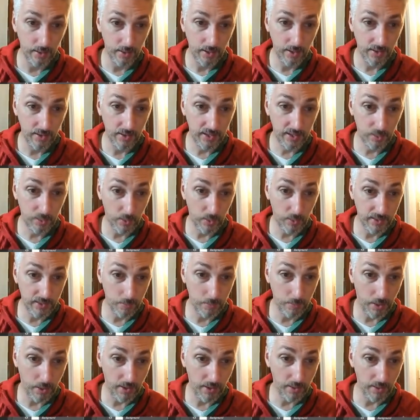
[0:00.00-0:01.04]
This wasn't
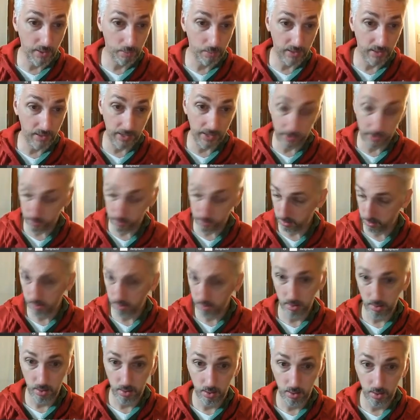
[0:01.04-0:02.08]
part of the plan,
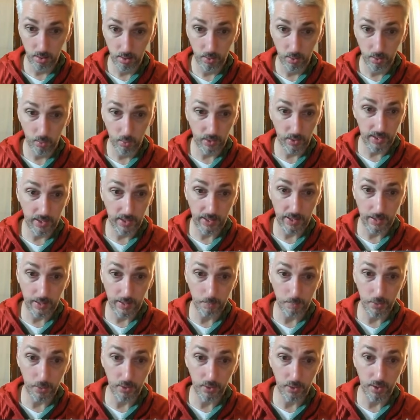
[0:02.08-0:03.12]
working on
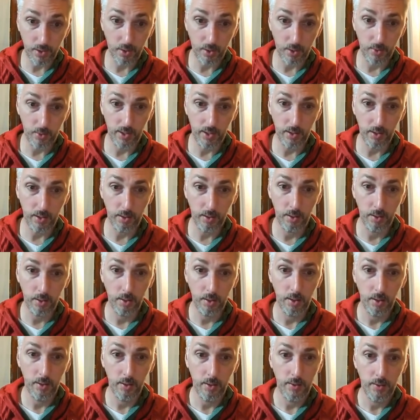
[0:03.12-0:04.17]
Birdo here.
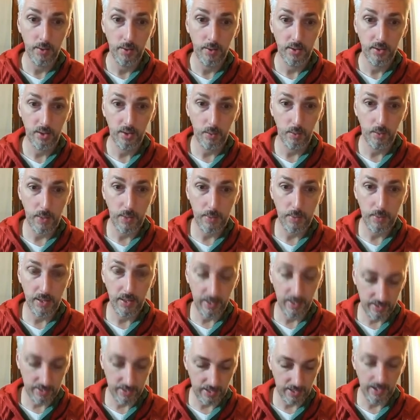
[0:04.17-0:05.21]
So maybe
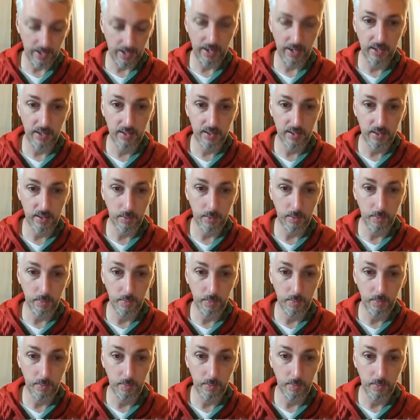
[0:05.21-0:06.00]
let's add some,